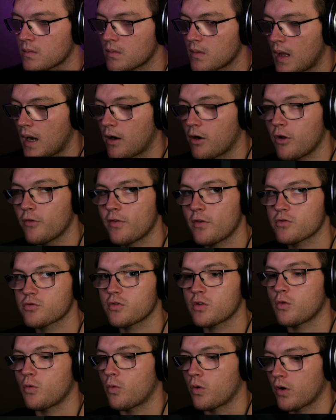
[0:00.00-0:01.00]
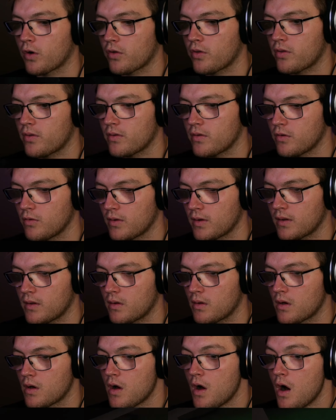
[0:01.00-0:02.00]
don't know if that was really worth doing.
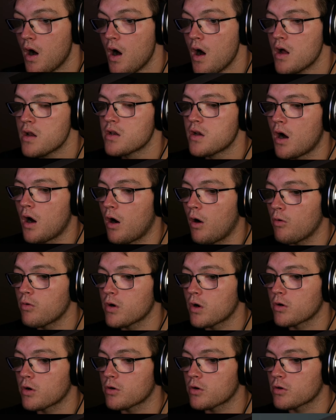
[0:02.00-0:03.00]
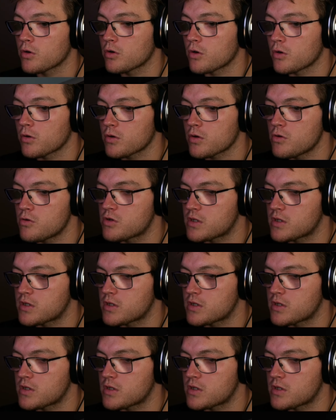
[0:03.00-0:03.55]
No, no, no, no, no, no, no. You,